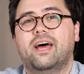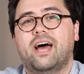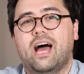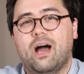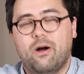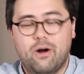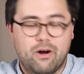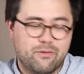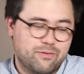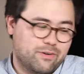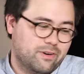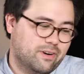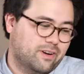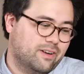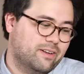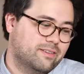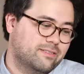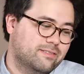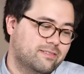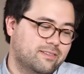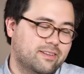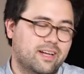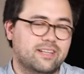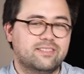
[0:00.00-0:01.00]
However,
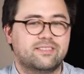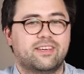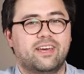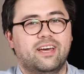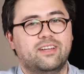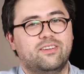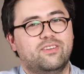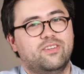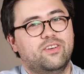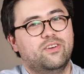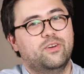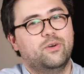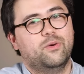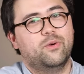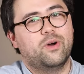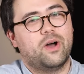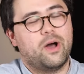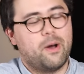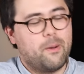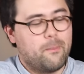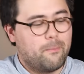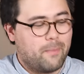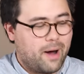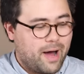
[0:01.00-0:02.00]
let's get to
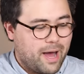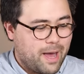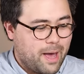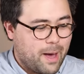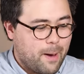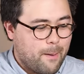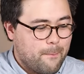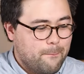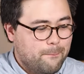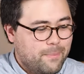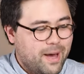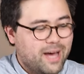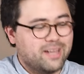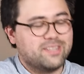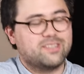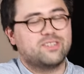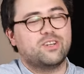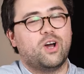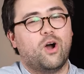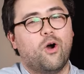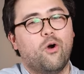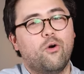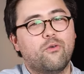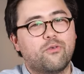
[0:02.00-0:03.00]
my
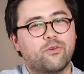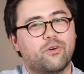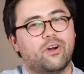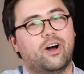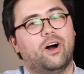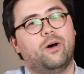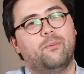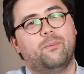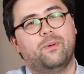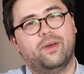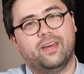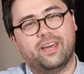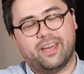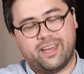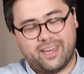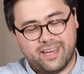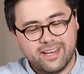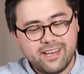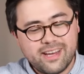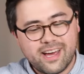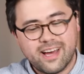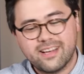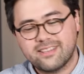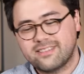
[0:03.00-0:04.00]
best overall pick,
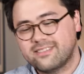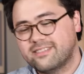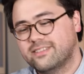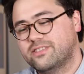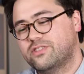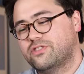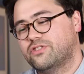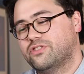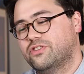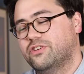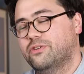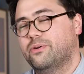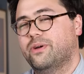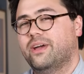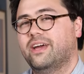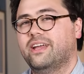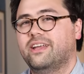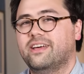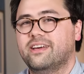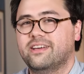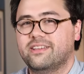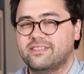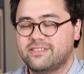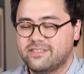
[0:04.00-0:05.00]
and yes, it's true,
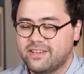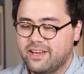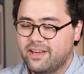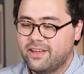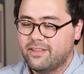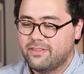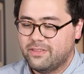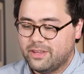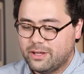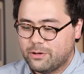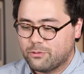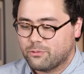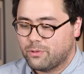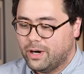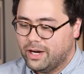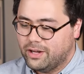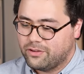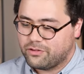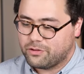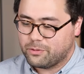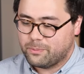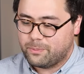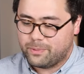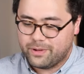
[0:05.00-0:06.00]
it is the
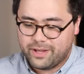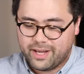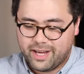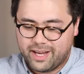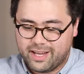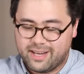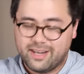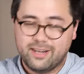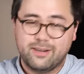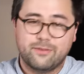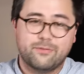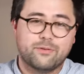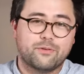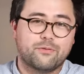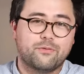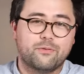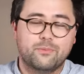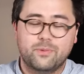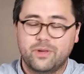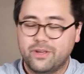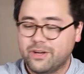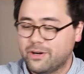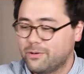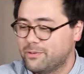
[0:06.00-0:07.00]
Razer Blade. And if you're
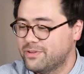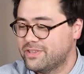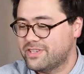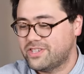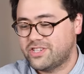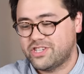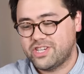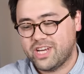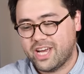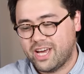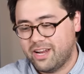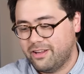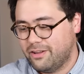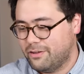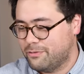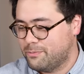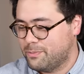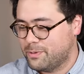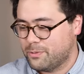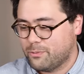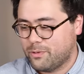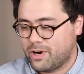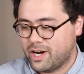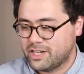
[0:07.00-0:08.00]
familiar with this channel, if
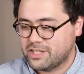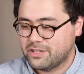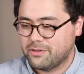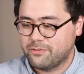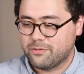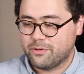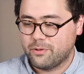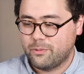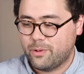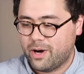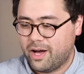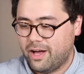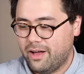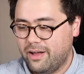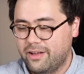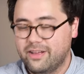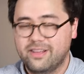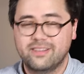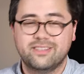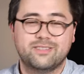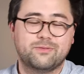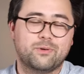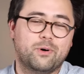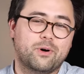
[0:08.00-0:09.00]
you've been watching for a
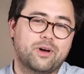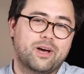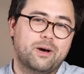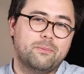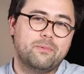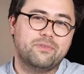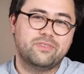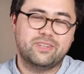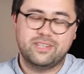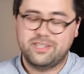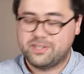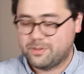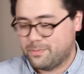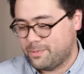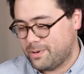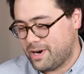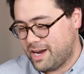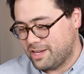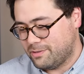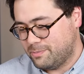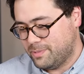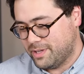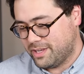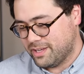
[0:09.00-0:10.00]
while, this won't come as any
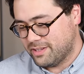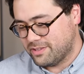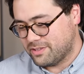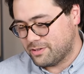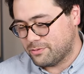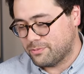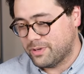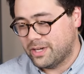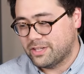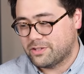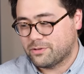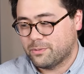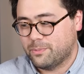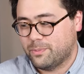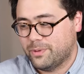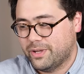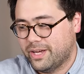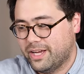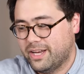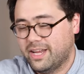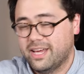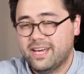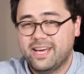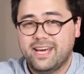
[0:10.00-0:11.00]
surprise because the Razer
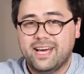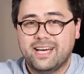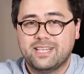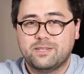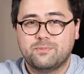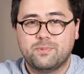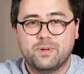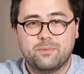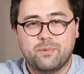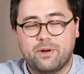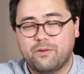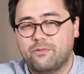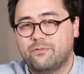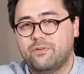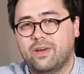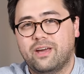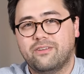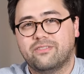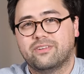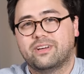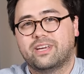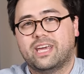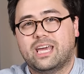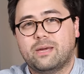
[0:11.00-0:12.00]
Blade has been my
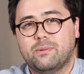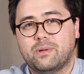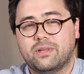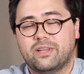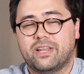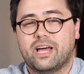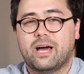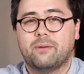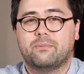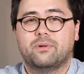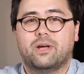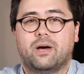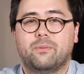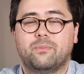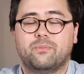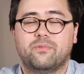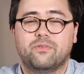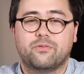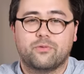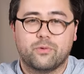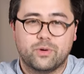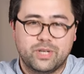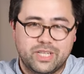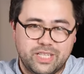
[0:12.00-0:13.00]
favorite gaming laptop
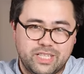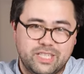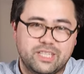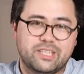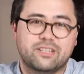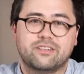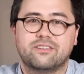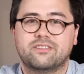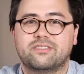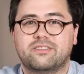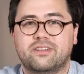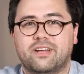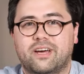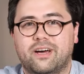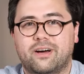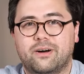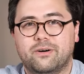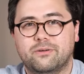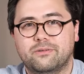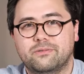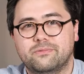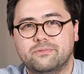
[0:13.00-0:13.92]
for years now.